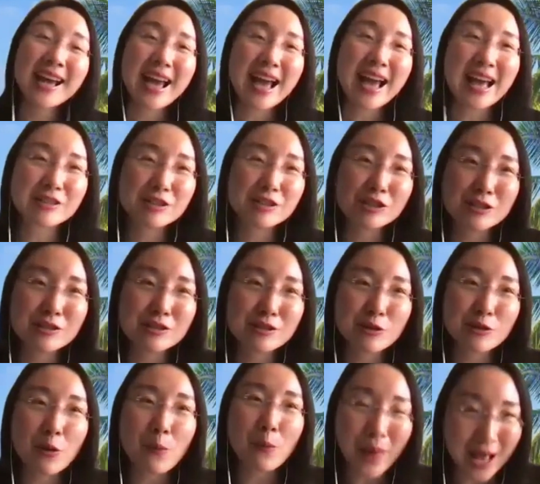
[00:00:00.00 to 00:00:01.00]
and she's
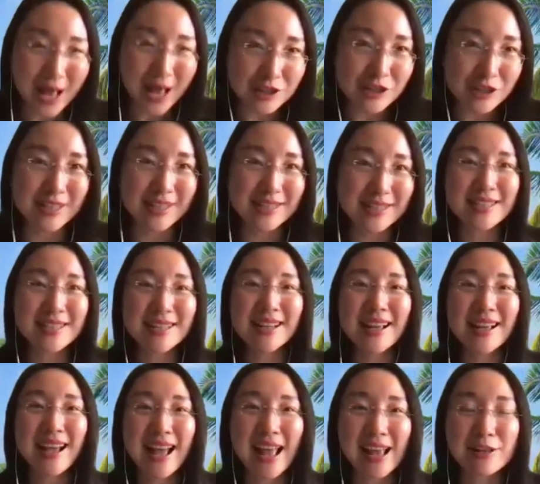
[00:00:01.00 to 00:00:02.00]
so passionate.
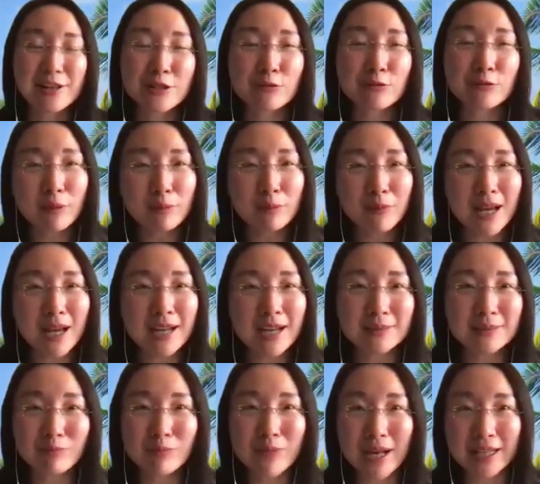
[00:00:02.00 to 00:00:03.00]
And she
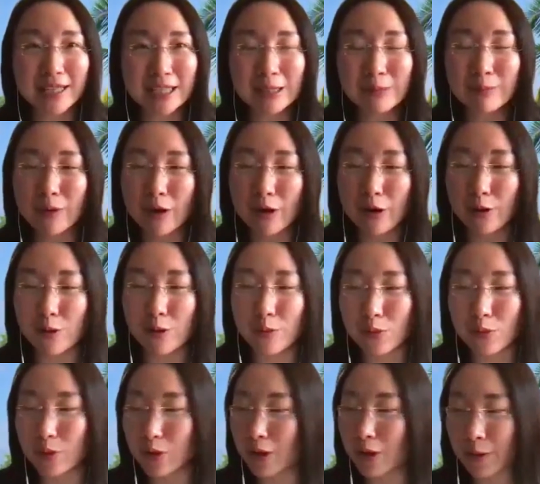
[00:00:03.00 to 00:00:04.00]
replied my email